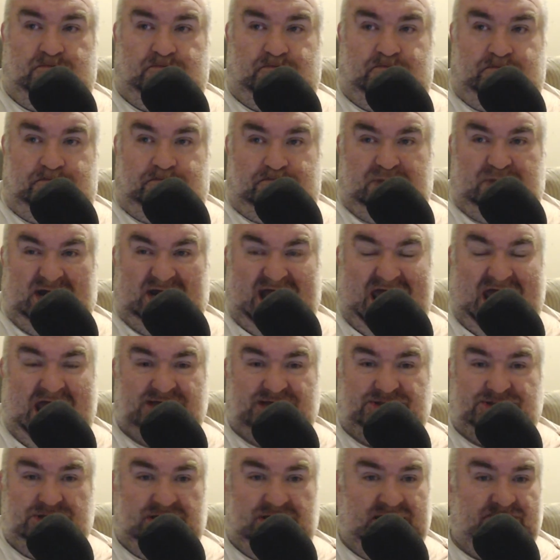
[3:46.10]
But
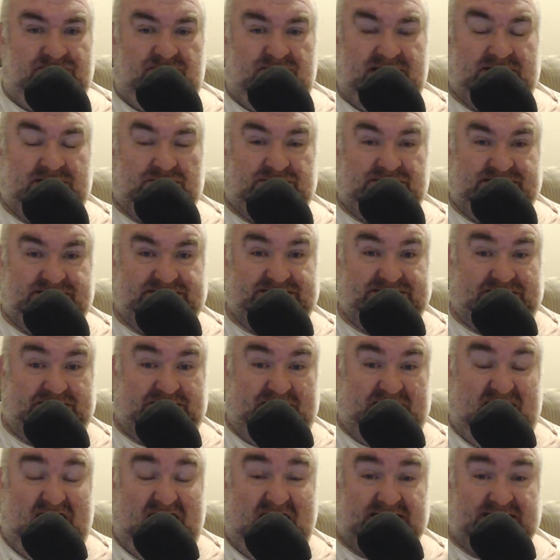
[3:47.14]
Action Game Maker isn't
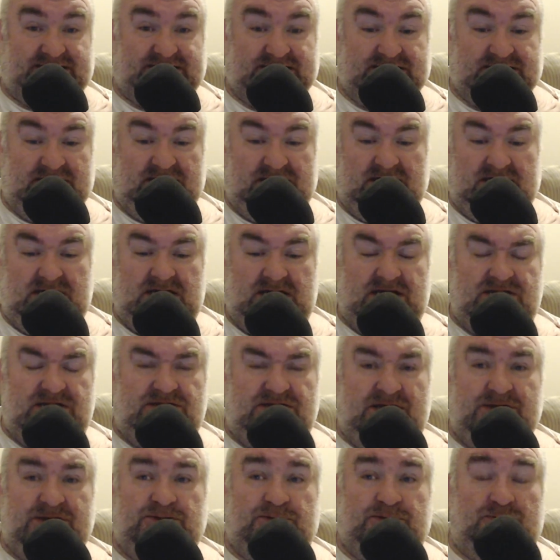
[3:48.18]
that.
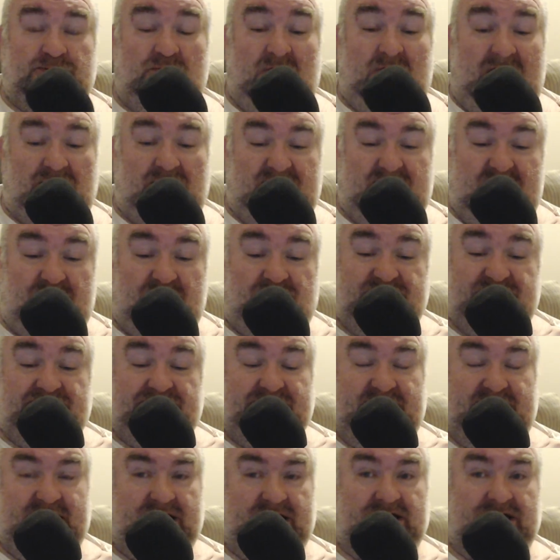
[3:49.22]
They threw out
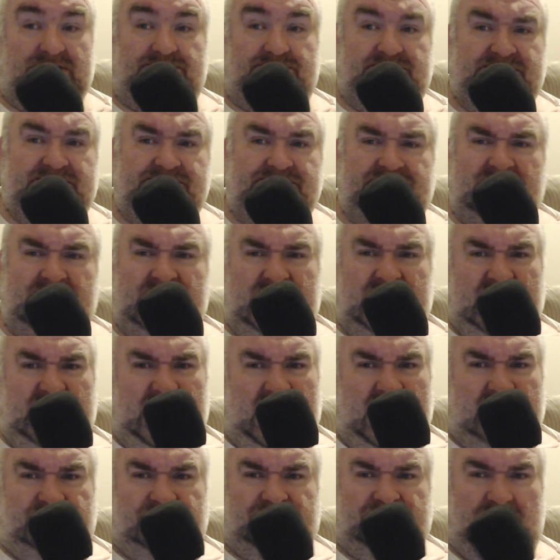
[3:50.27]
everything,
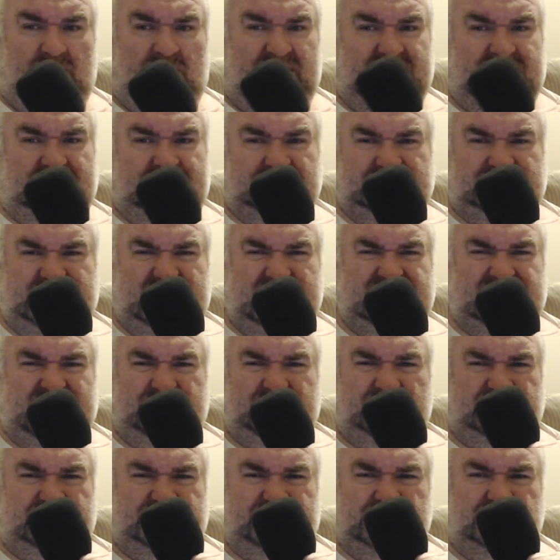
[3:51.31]
and from what I understand, they
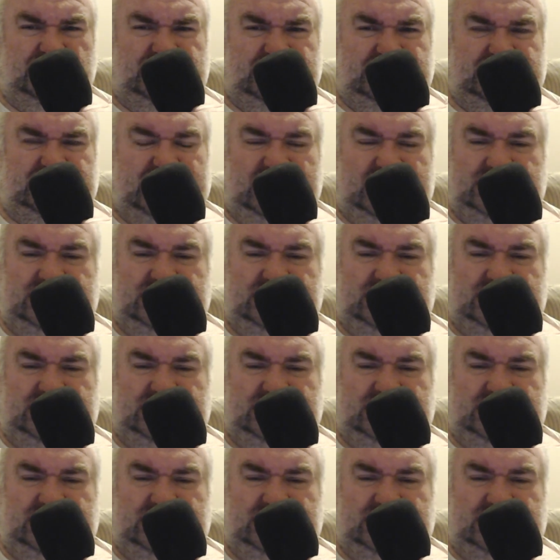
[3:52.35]
refused to change it.